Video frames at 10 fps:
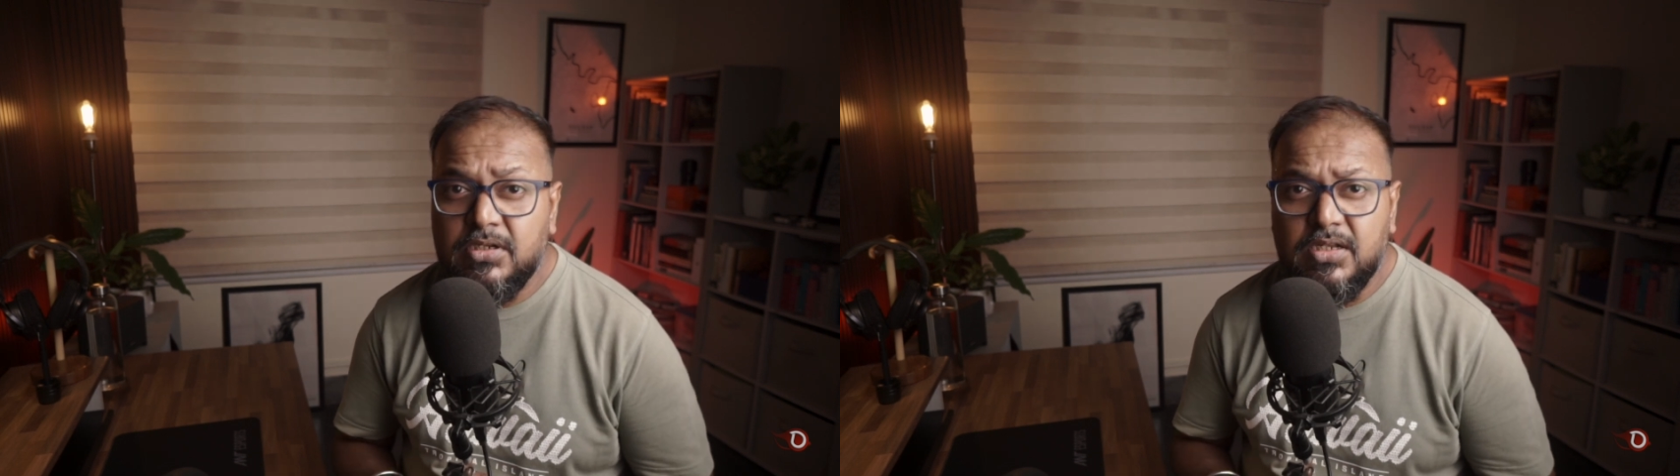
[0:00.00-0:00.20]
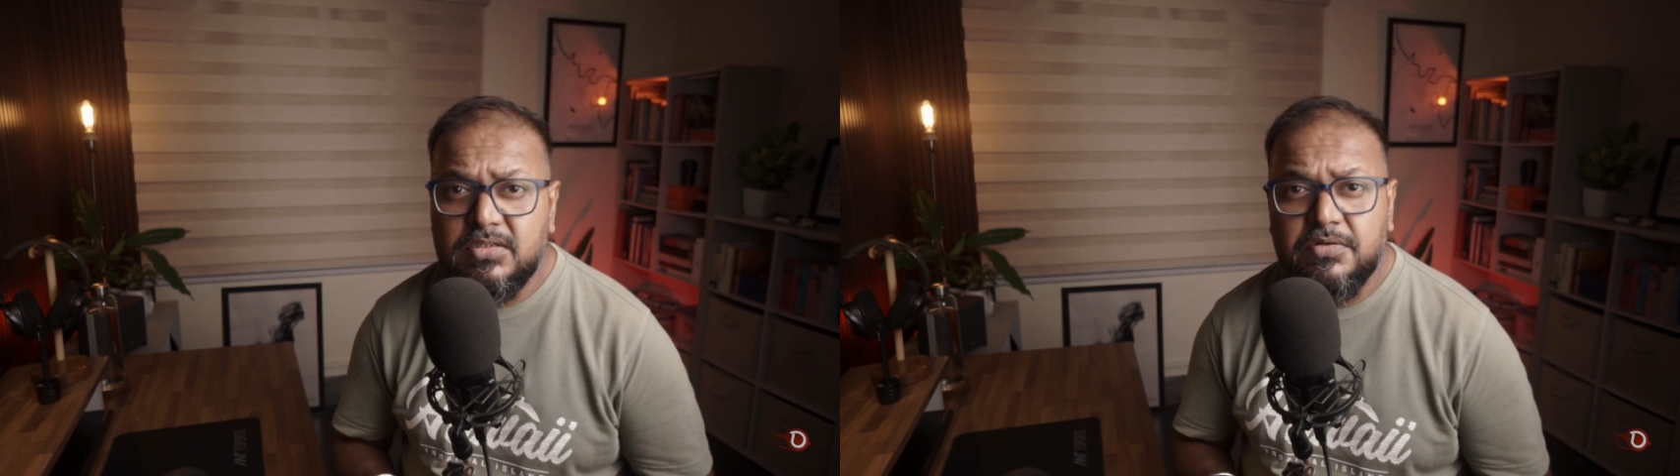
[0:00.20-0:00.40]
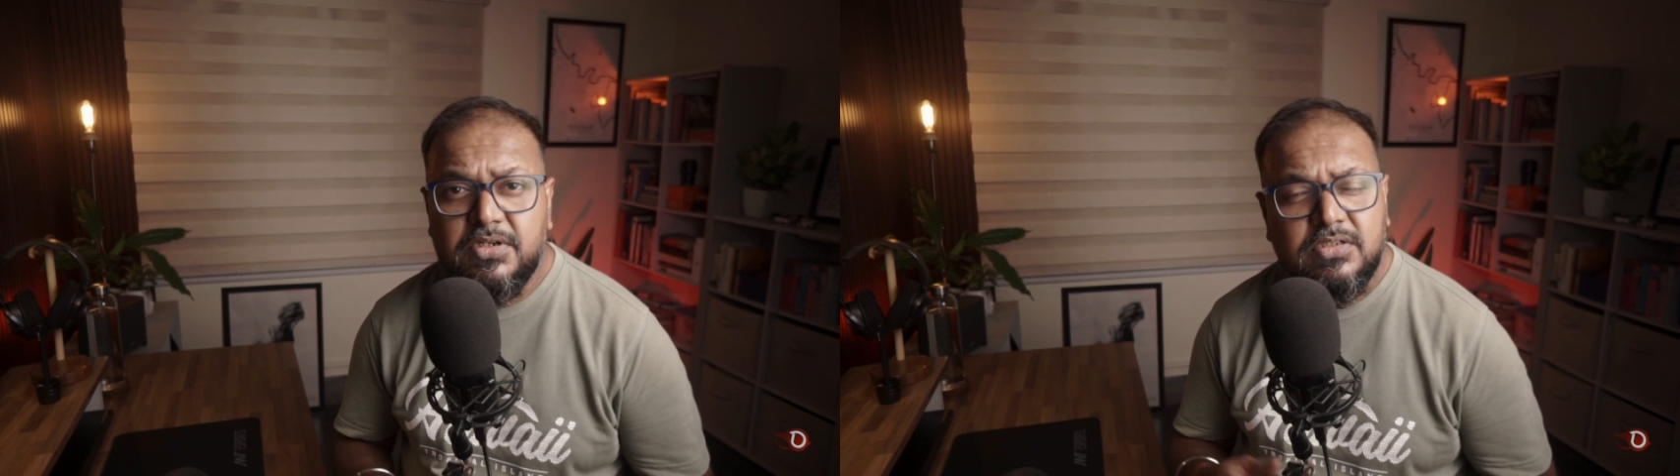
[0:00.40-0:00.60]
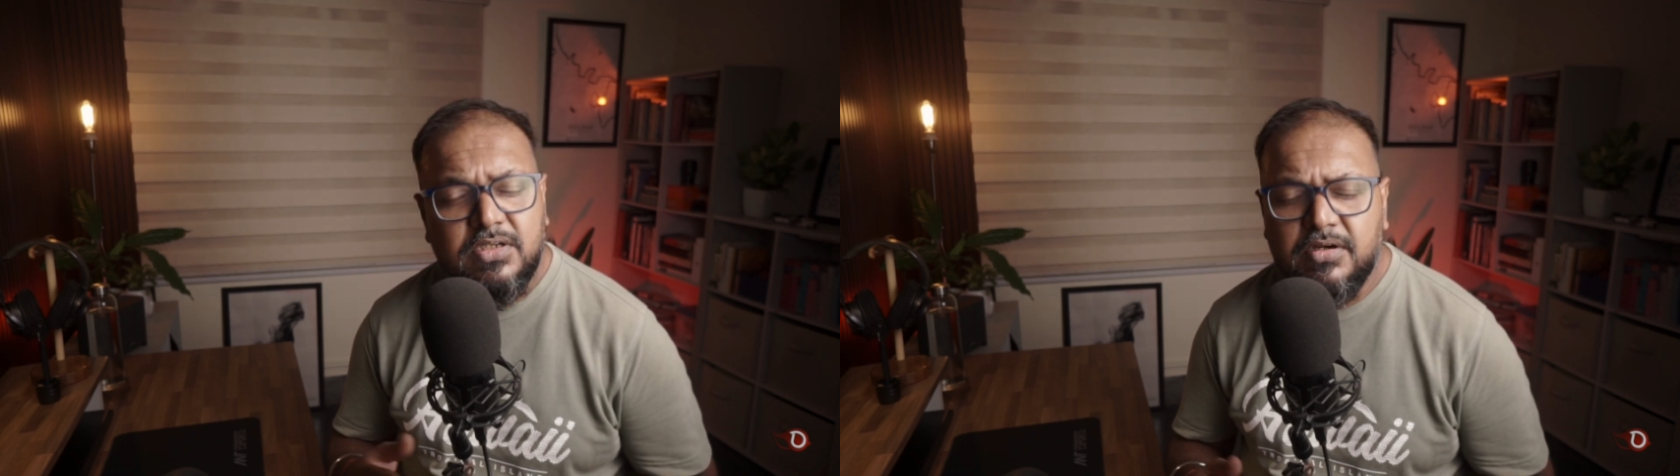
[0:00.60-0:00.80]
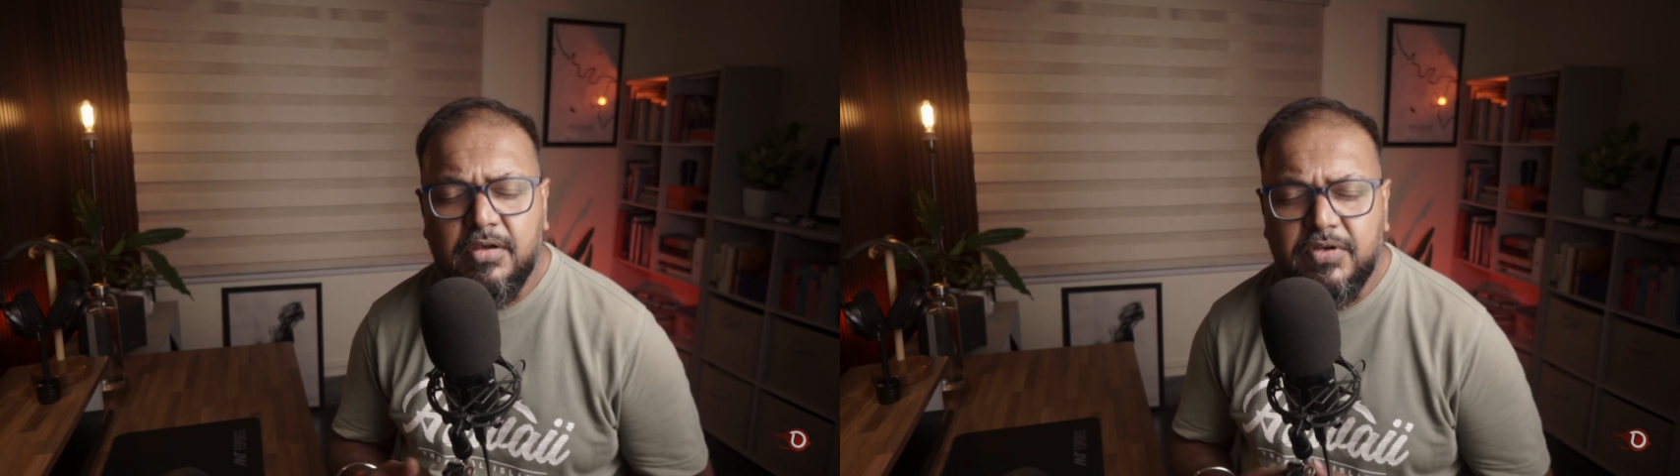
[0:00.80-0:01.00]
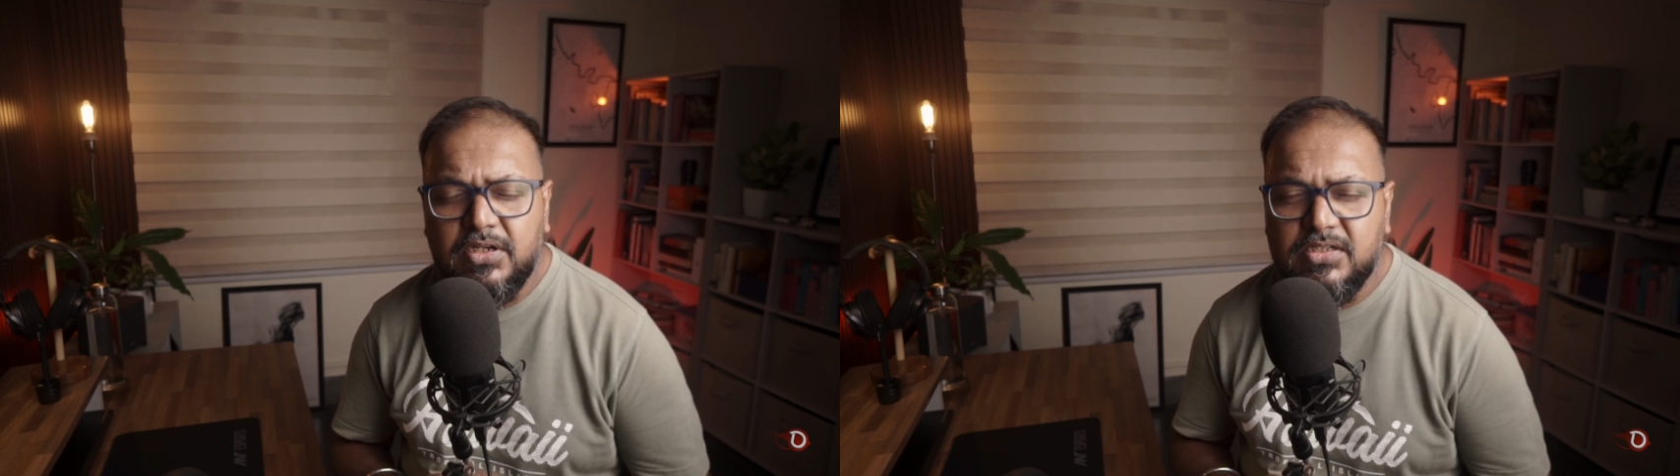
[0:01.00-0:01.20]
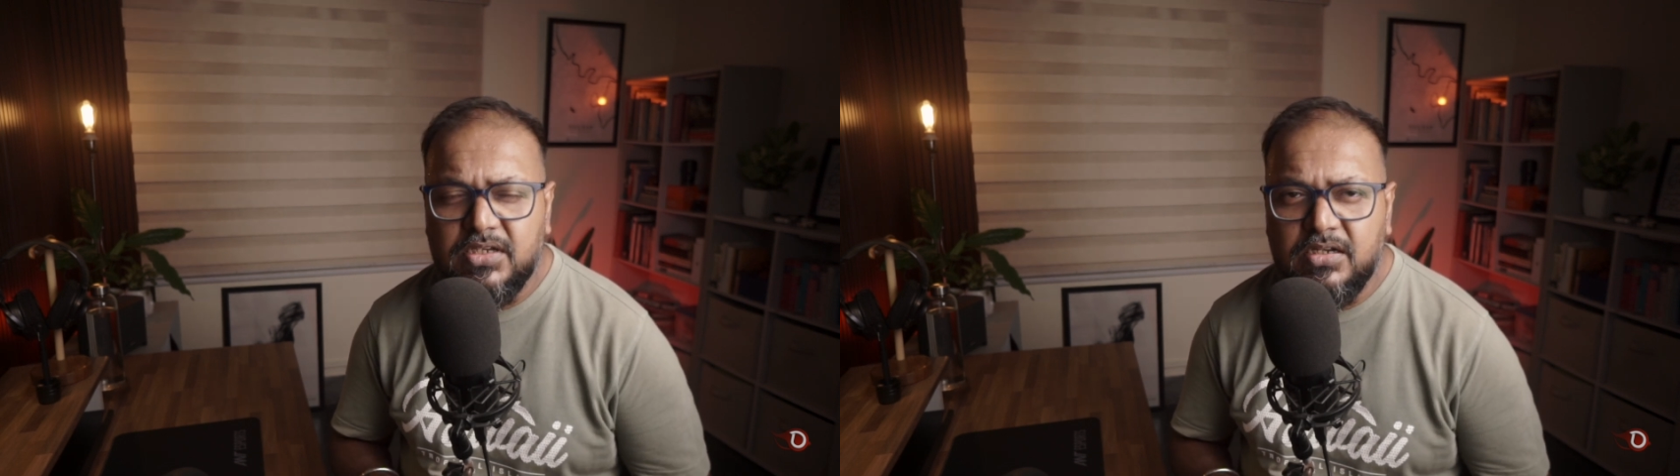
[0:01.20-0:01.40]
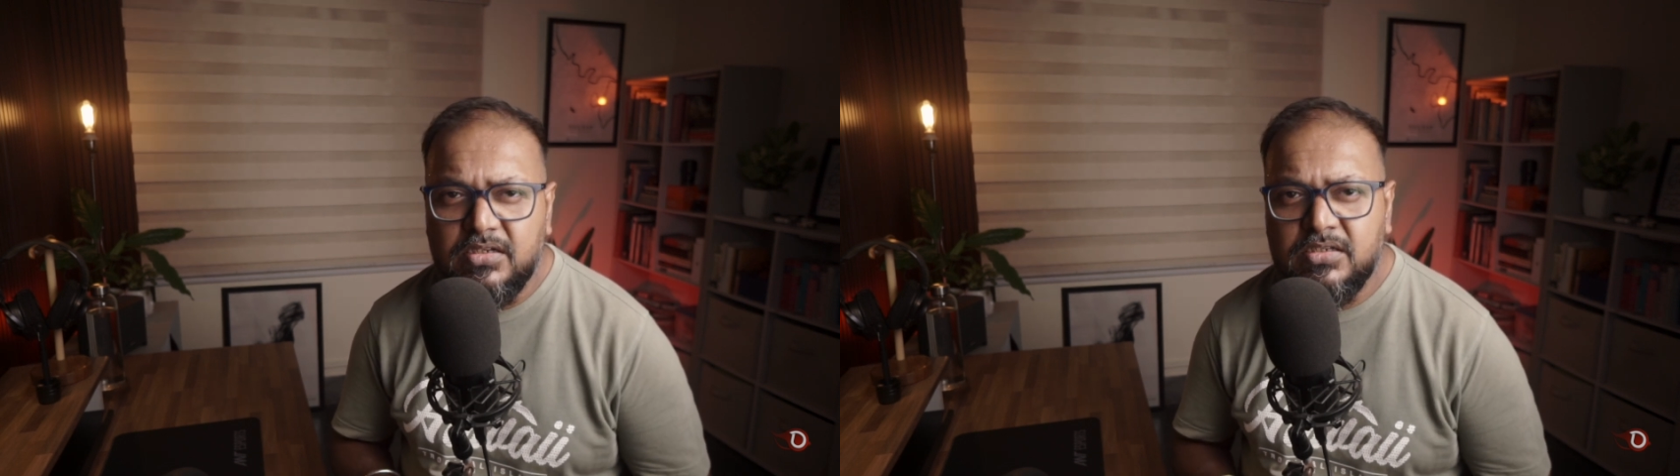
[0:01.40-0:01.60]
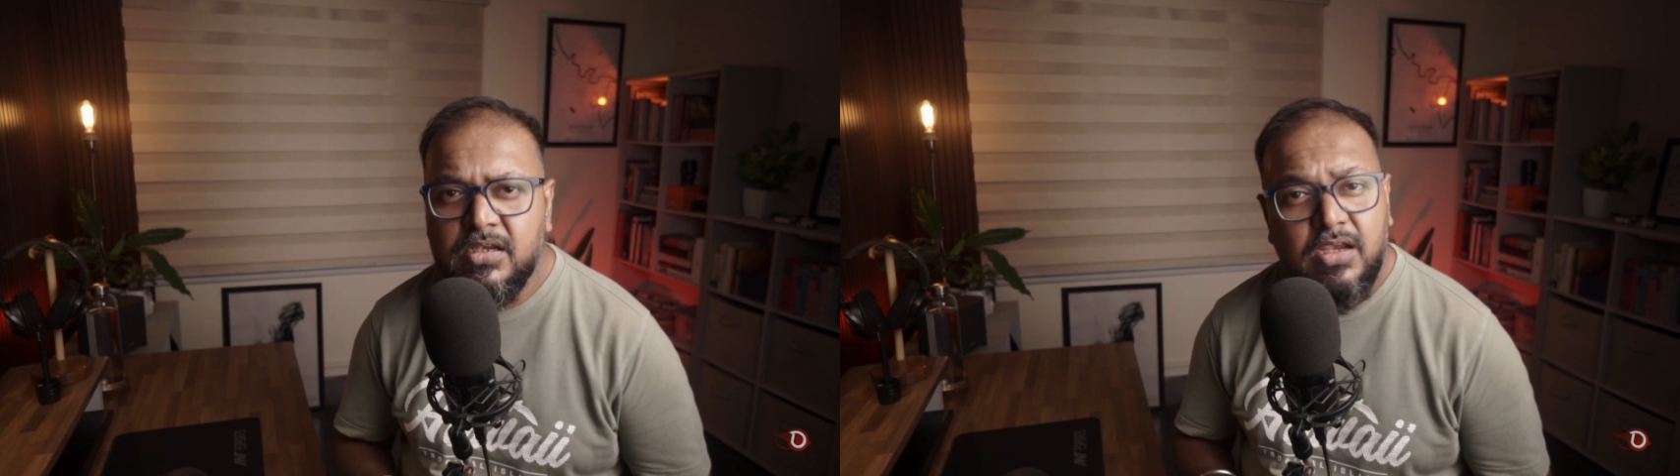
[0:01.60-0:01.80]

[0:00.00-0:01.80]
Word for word: illustrators and graphic designers